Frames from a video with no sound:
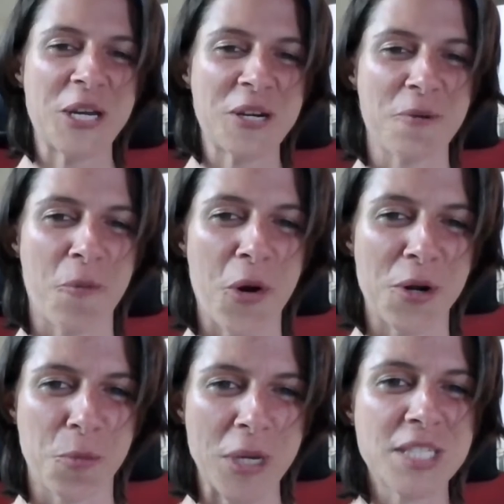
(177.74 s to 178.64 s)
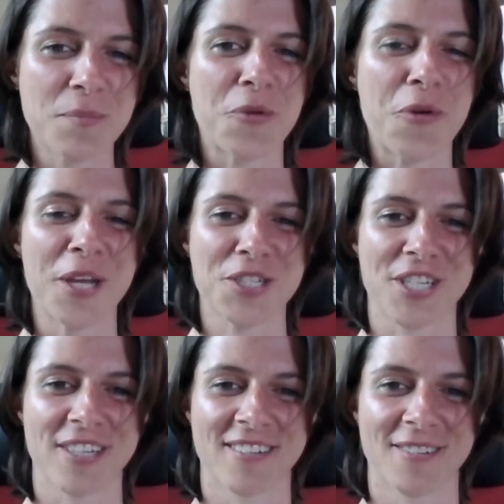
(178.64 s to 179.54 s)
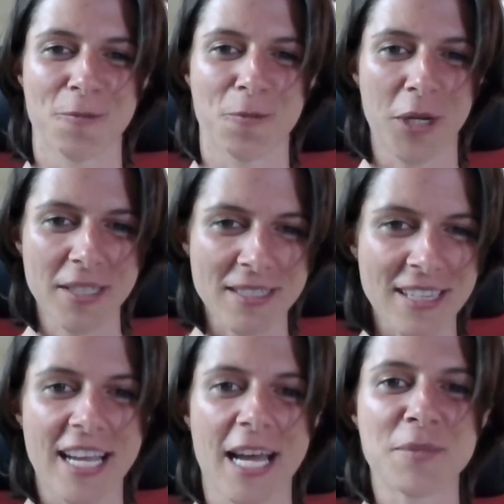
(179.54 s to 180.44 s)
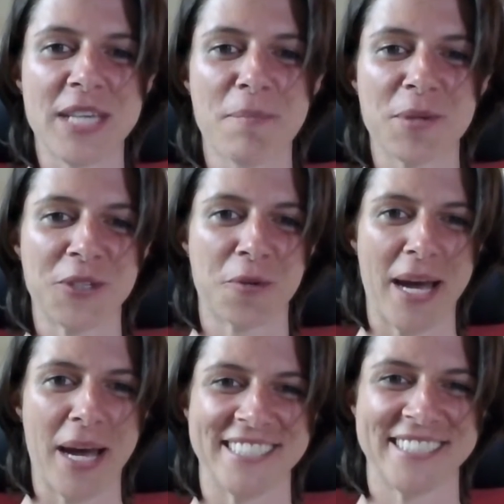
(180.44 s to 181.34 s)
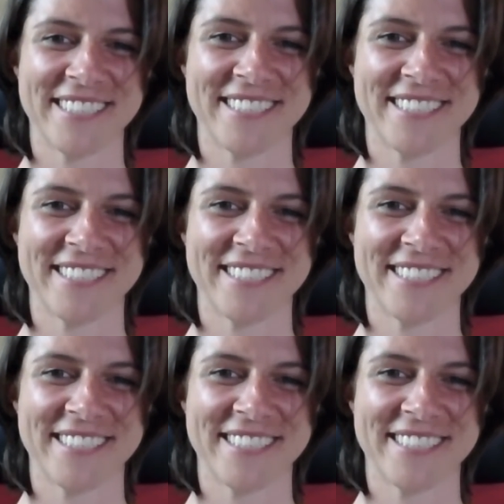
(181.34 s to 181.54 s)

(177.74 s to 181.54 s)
hear the word Winspiration, what comes up in your mind?